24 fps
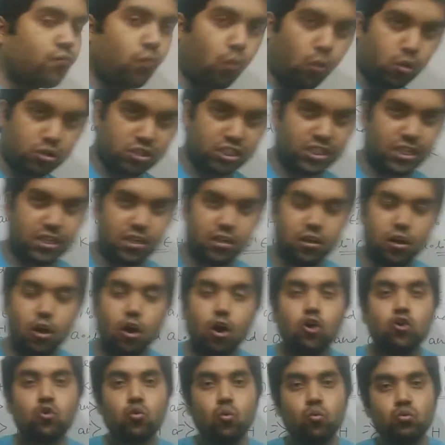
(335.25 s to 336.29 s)
4Z.
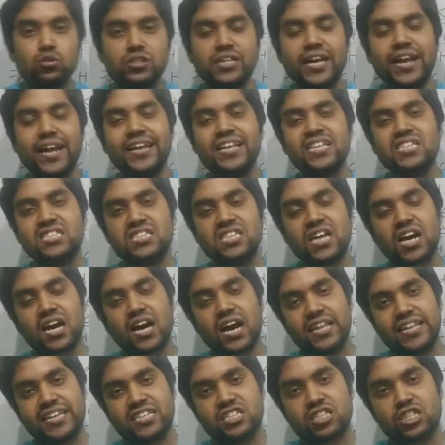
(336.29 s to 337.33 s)
2Z is the
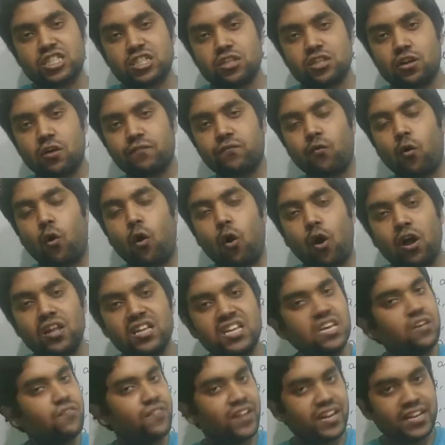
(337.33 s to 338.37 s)
collection of all
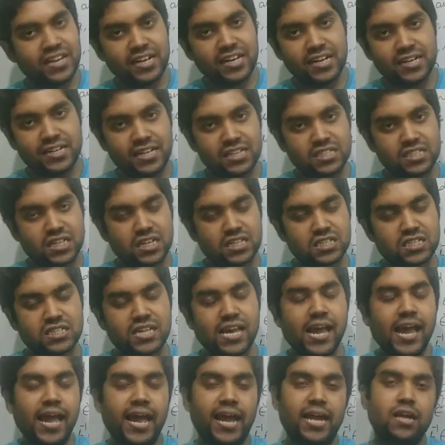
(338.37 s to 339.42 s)
even integers
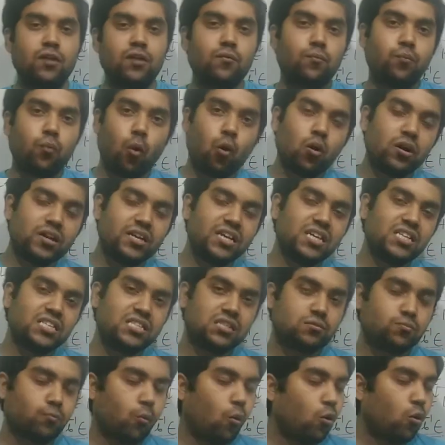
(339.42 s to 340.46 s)
and
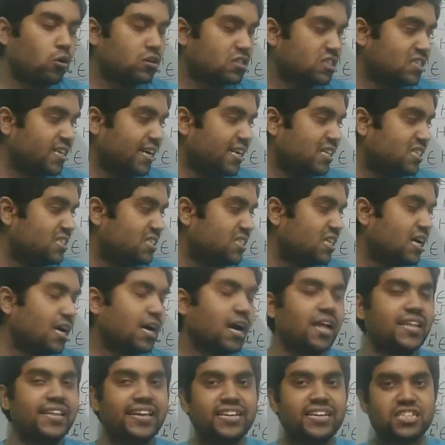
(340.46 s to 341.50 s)
4Z is the
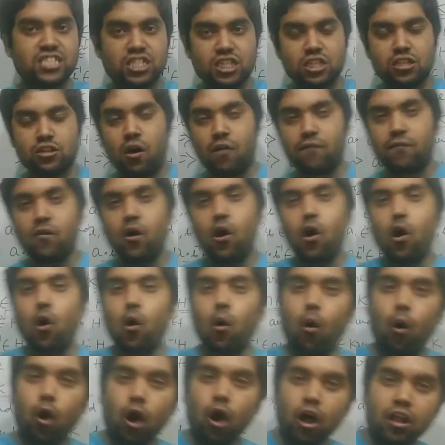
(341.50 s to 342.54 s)
collection of
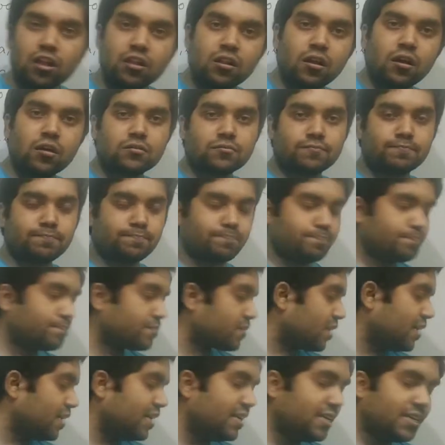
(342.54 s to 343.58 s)
all
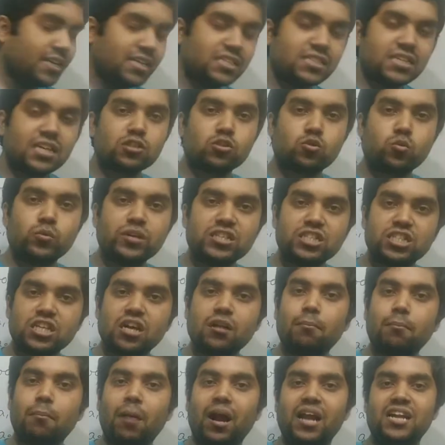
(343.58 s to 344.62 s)
integers which are
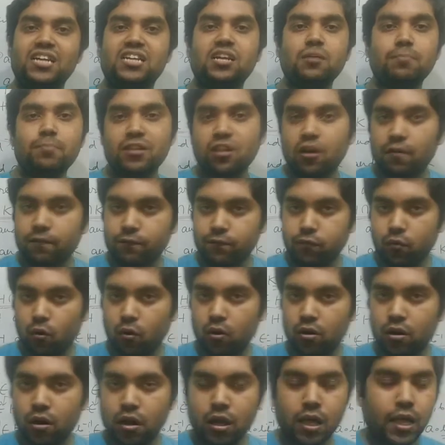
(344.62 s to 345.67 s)
multiple of
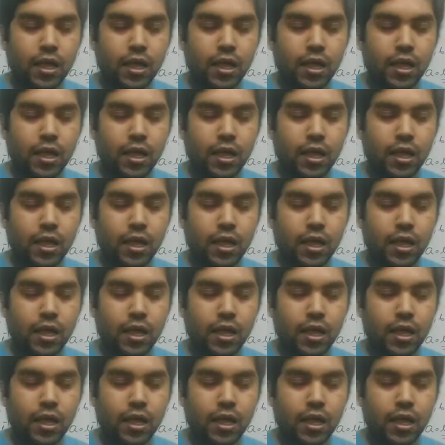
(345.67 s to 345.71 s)
4.